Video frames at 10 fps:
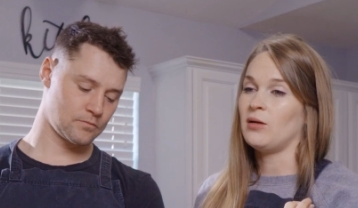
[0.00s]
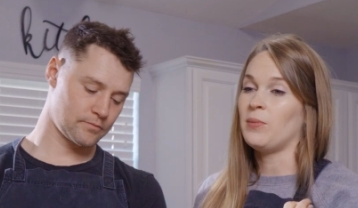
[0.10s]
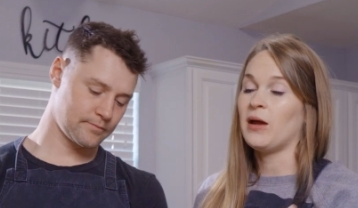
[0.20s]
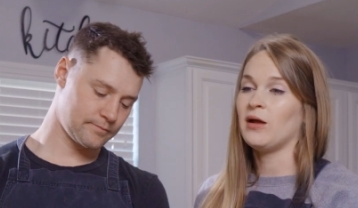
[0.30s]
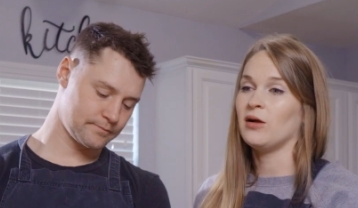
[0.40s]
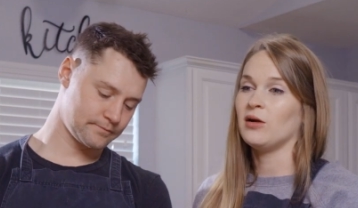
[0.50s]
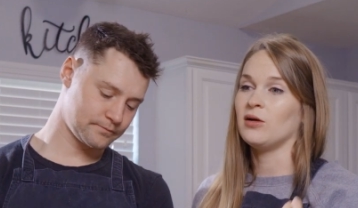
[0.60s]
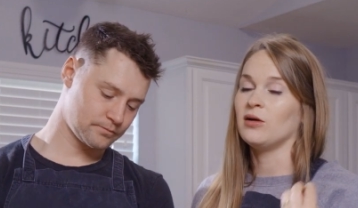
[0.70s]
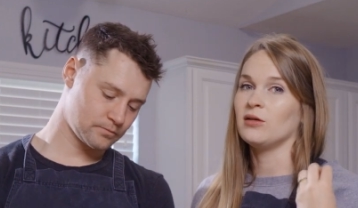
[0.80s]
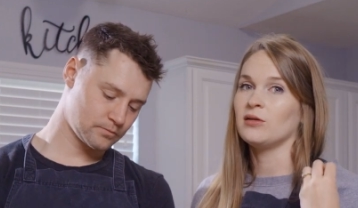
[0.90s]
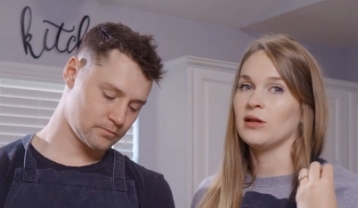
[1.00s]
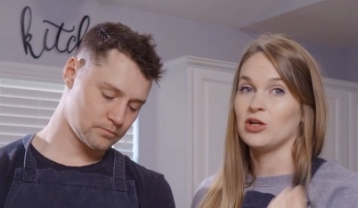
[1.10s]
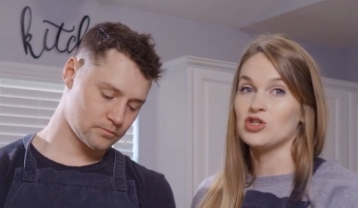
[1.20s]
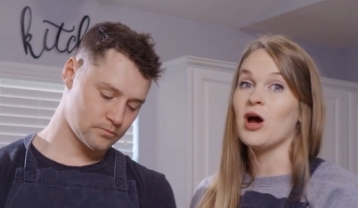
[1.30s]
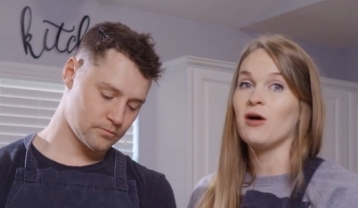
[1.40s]
Speaker 1: pair like
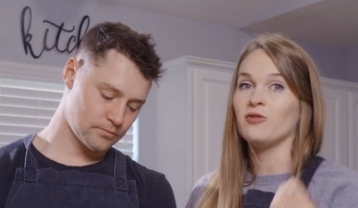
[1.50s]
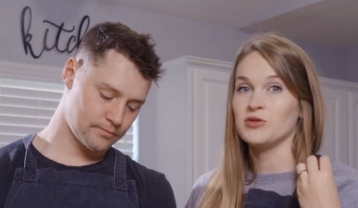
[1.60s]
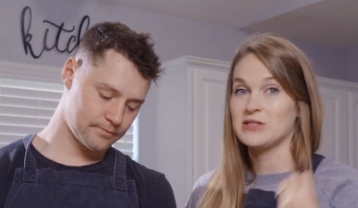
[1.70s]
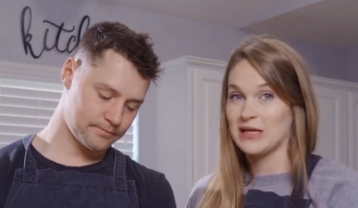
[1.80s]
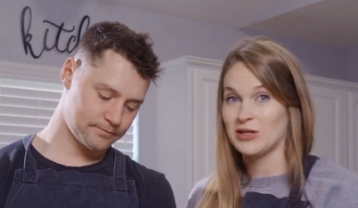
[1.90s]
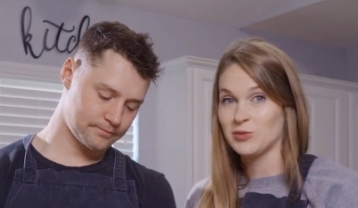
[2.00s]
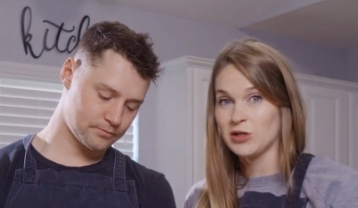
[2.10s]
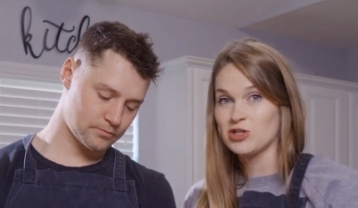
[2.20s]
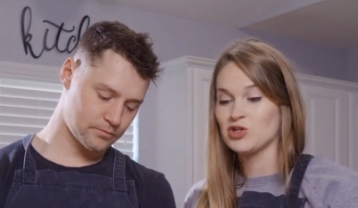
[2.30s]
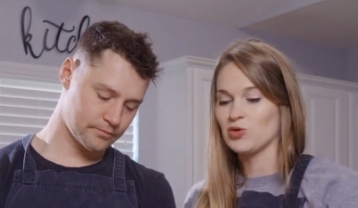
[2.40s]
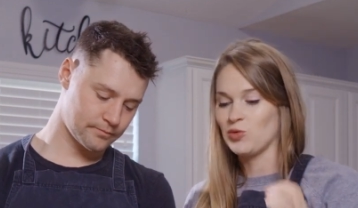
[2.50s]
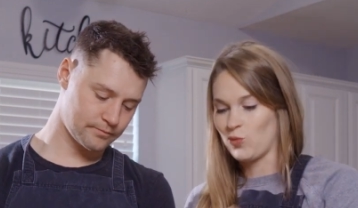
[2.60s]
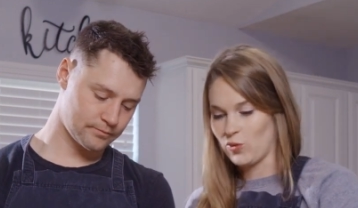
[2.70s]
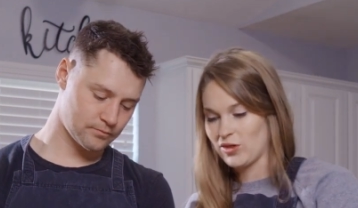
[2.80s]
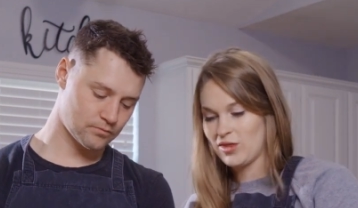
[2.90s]
a chaffle sandwich
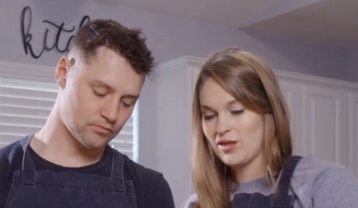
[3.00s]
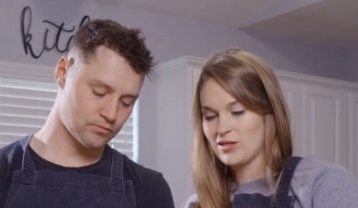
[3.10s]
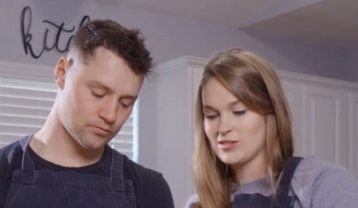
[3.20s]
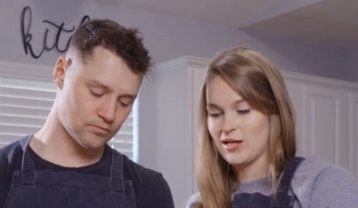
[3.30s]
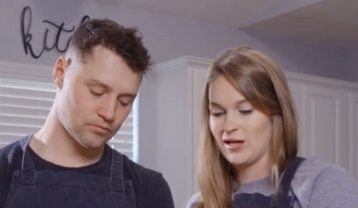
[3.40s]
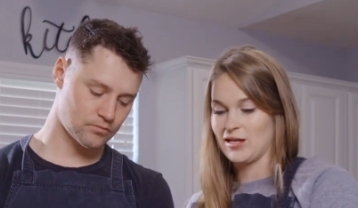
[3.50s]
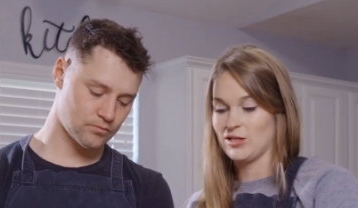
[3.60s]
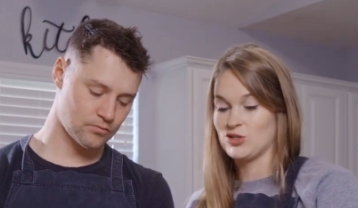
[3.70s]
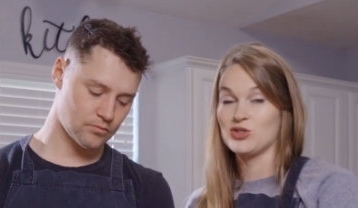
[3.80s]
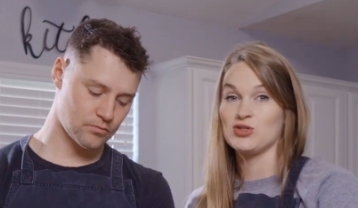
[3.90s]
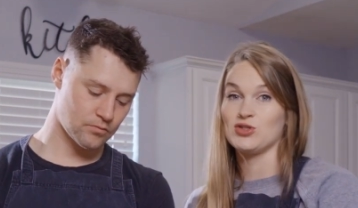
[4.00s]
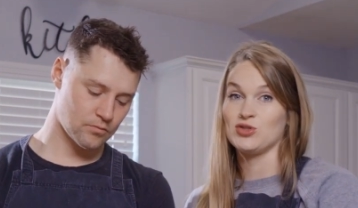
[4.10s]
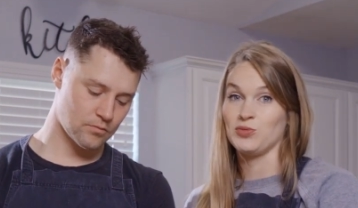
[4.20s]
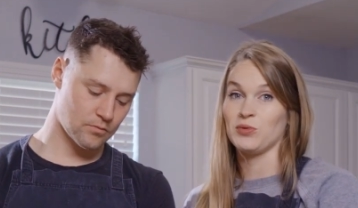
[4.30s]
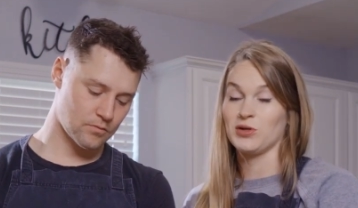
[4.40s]
with this, and it's
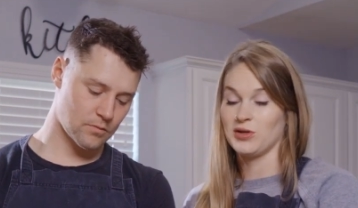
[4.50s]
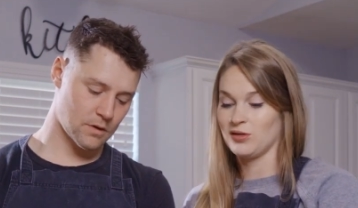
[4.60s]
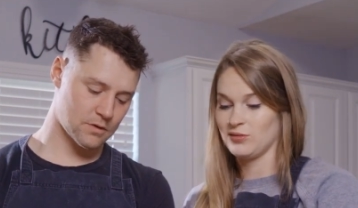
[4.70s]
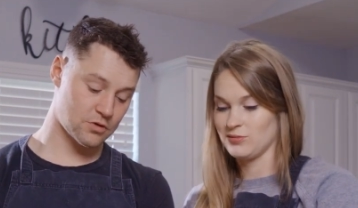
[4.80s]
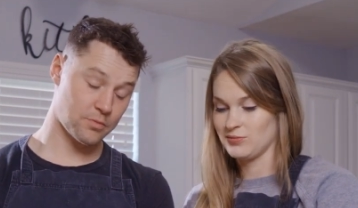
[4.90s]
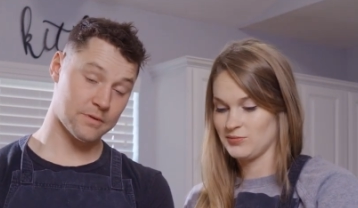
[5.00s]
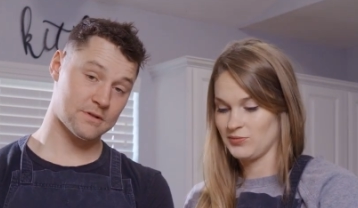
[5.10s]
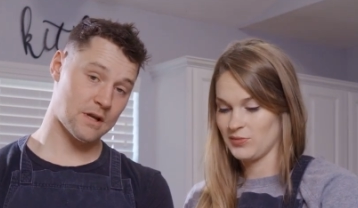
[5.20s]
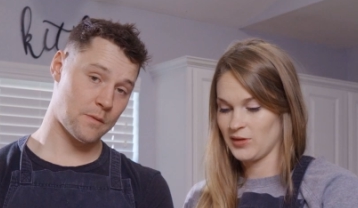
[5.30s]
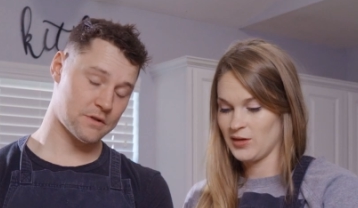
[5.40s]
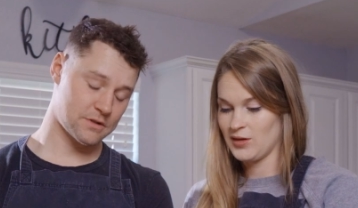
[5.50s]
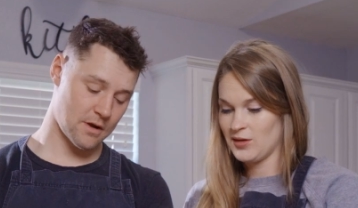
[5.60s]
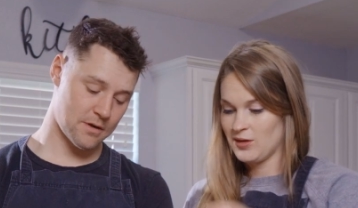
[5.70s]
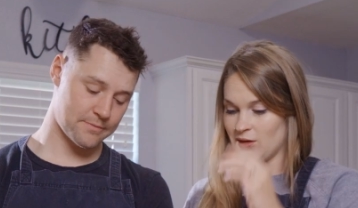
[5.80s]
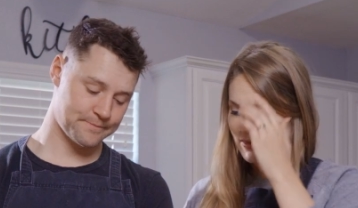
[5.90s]
super good.
Speaker 2: Soup and sandwich
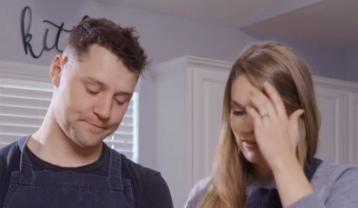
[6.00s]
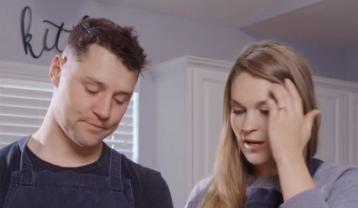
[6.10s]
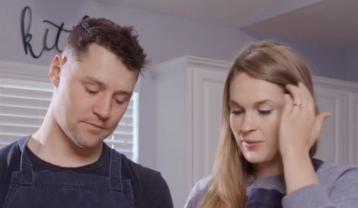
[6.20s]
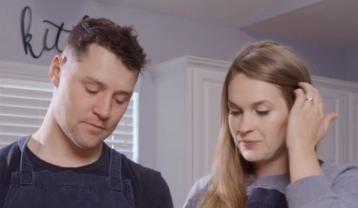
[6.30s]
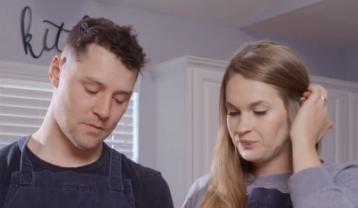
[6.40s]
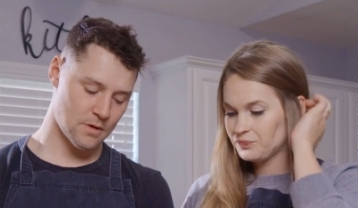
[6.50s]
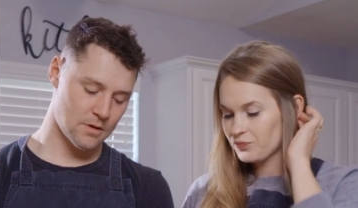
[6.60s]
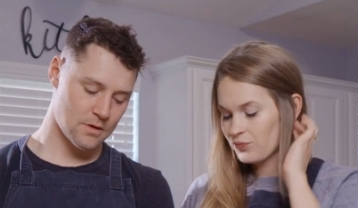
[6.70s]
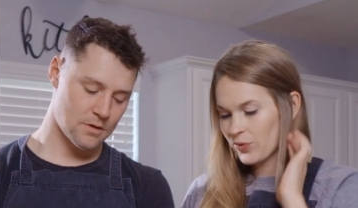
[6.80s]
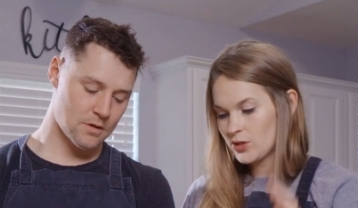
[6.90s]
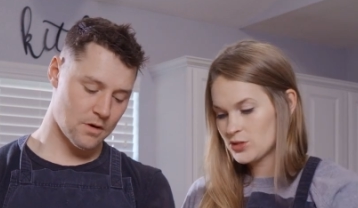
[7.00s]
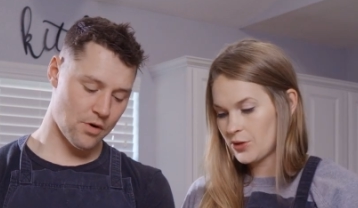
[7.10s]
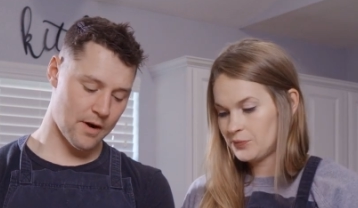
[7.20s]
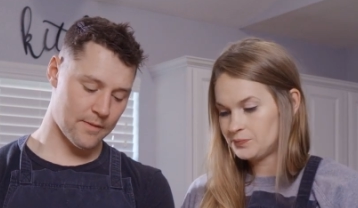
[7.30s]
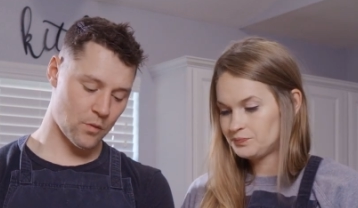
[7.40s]
style.
Speaker 1: Yeah.
Speaker 2: So. All
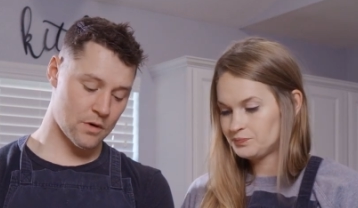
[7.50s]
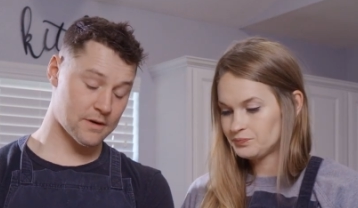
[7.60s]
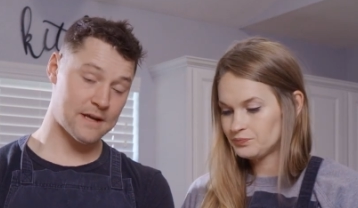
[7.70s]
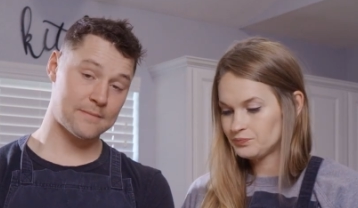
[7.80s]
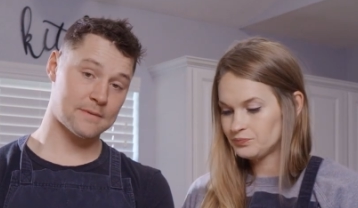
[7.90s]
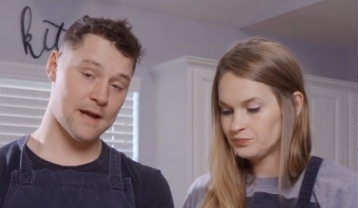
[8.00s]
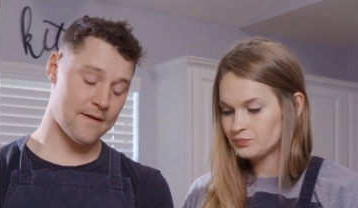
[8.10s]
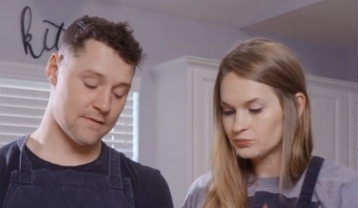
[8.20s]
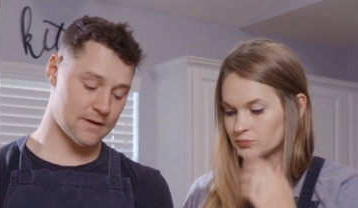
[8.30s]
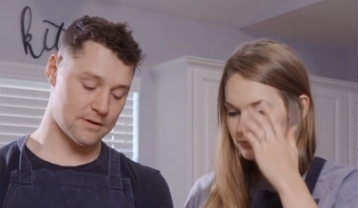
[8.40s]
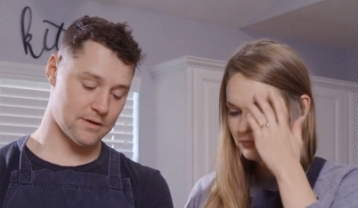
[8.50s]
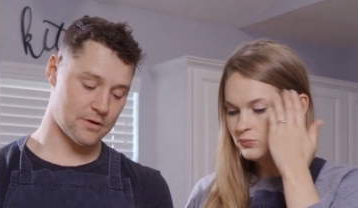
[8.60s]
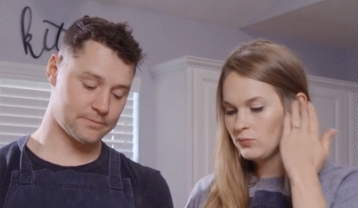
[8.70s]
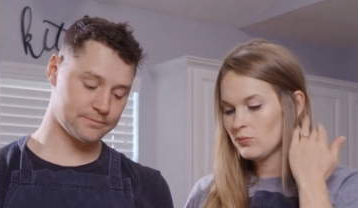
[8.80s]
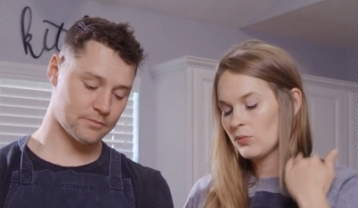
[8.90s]
right, we're gonna keep diving in,
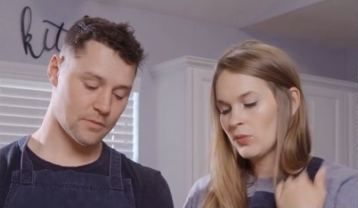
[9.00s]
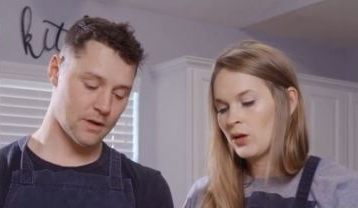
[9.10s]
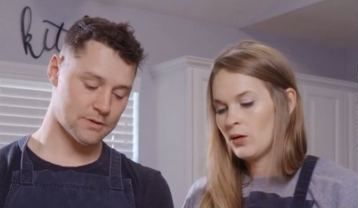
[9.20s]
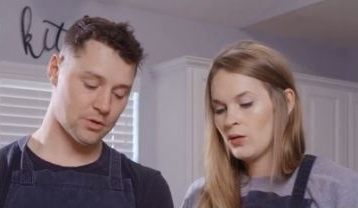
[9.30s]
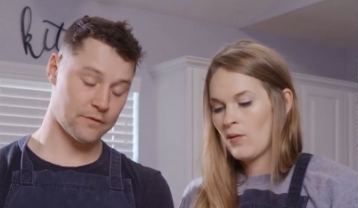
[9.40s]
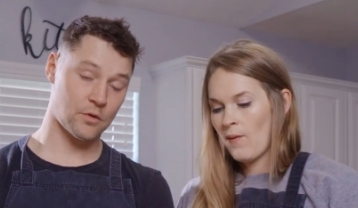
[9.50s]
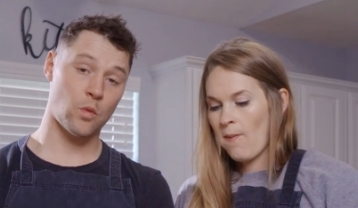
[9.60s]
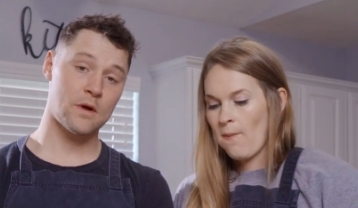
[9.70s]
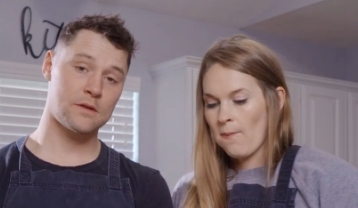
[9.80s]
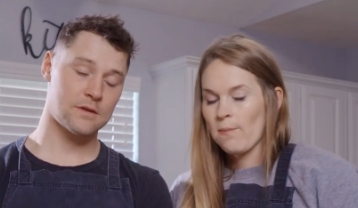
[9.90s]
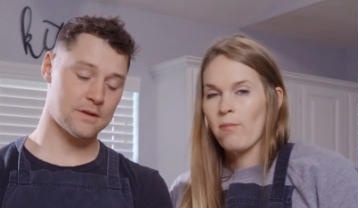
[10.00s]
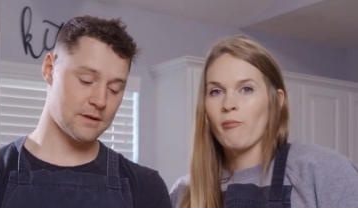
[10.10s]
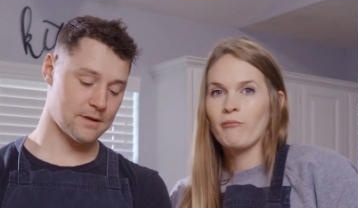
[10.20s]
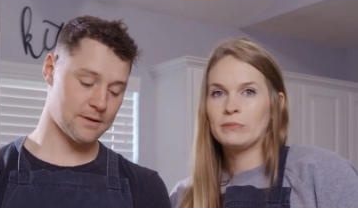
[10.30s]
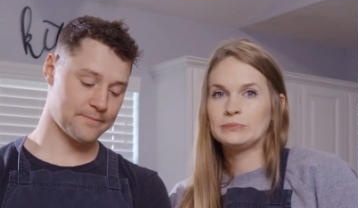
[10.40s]
y'all. So if you're wanting the,